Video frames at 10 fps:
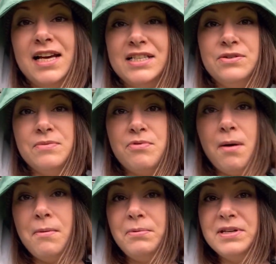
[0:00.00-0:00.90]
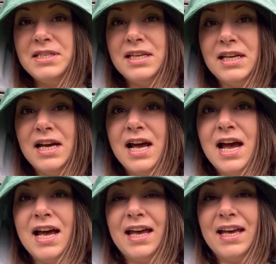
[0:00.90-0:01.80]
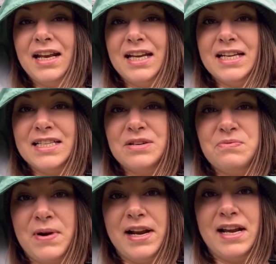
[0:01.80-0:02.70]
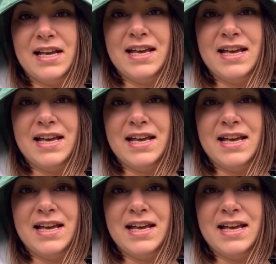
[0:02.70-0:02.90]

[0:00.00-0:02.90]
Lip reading: as you can probably see, it is raining.